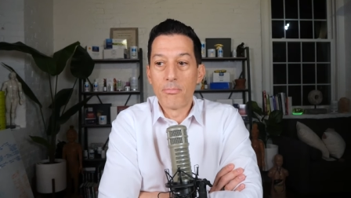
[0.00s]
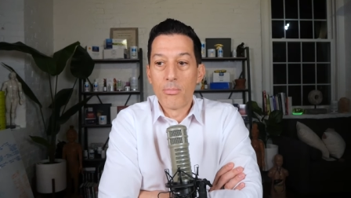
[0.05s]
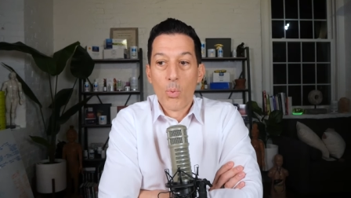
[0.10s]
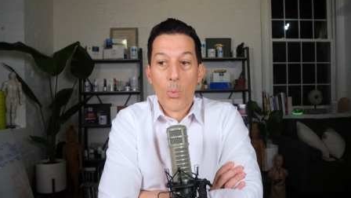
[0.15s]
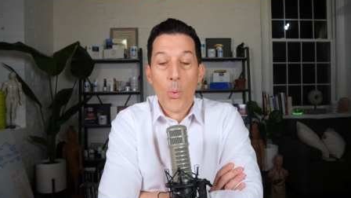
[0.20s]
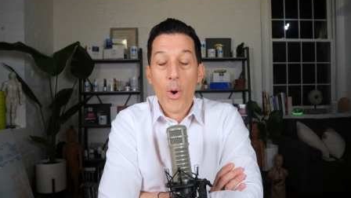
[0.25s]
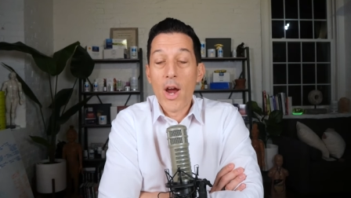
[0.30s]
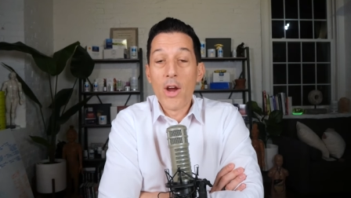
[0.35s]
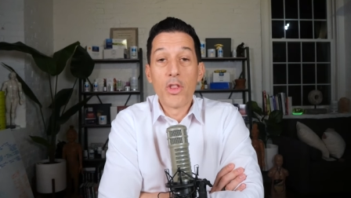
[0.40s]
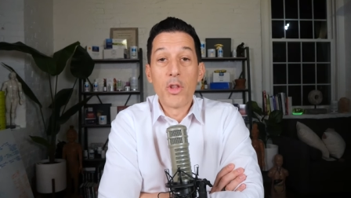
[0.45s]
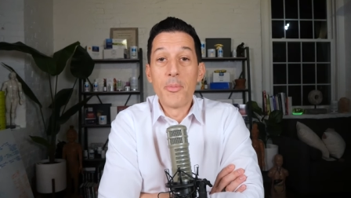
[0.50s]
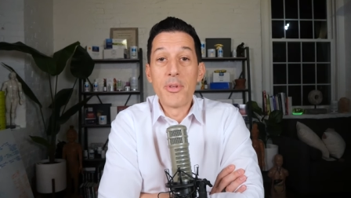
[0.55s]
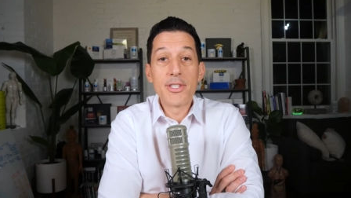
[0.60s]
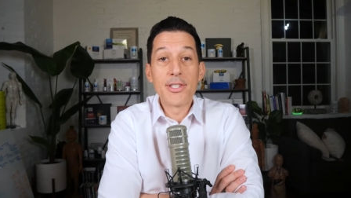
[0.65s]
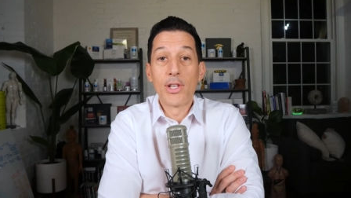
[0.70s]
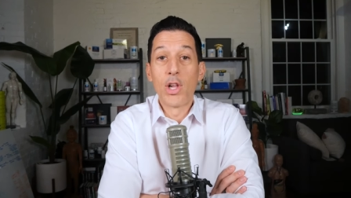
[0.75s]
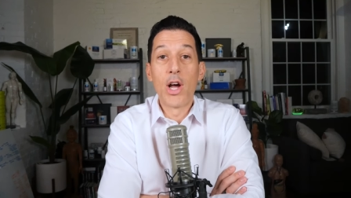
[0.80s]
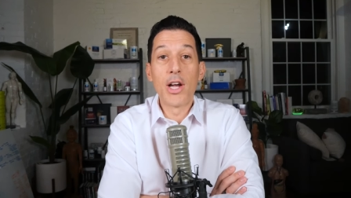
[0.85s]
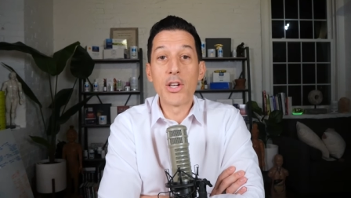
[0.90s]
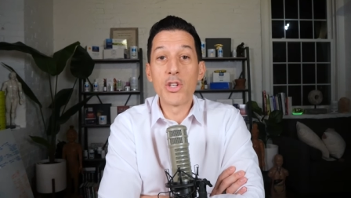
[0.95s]
Wear them
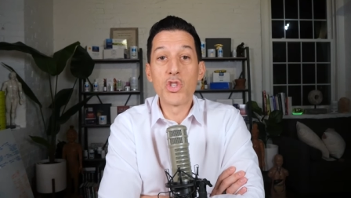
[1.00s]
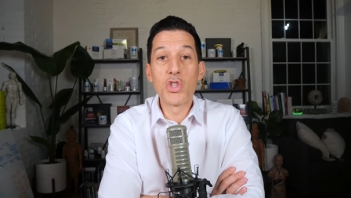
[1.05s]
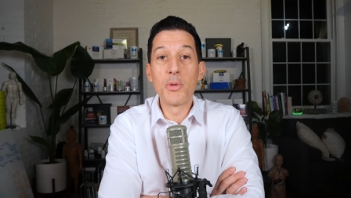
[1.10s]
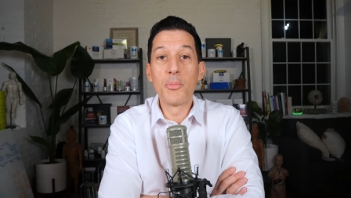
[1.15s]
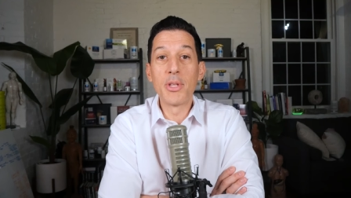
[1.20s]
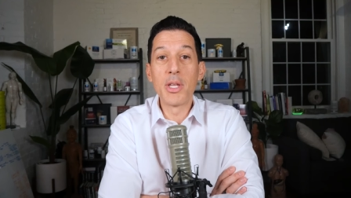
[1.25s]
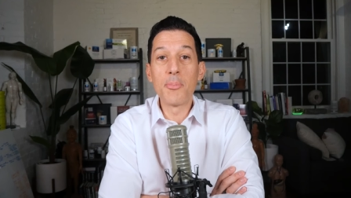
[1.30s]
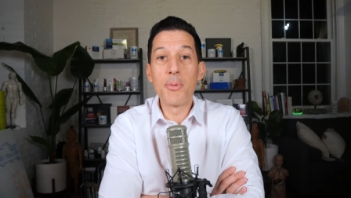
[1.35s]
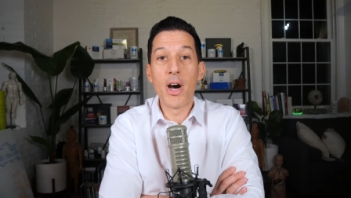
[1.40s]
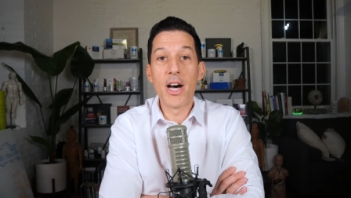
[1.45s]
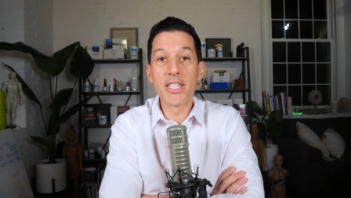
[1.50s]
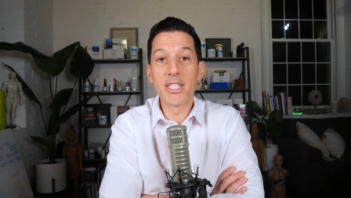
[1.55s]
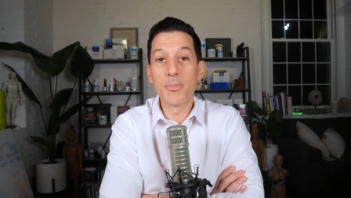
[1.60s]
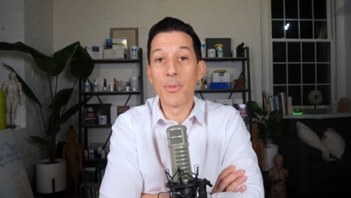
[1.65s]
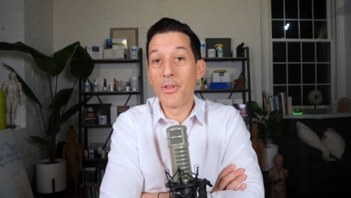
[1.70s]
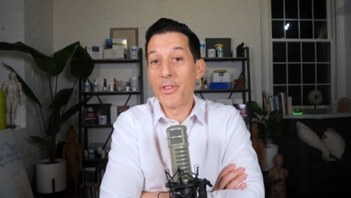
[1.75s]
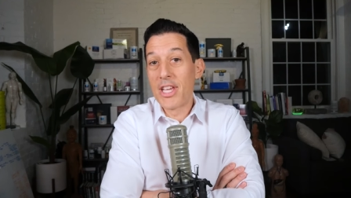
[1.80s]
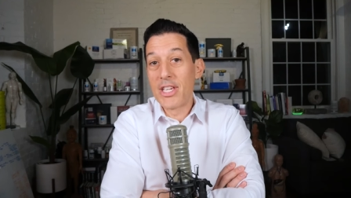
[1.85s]
as long as humanly possible.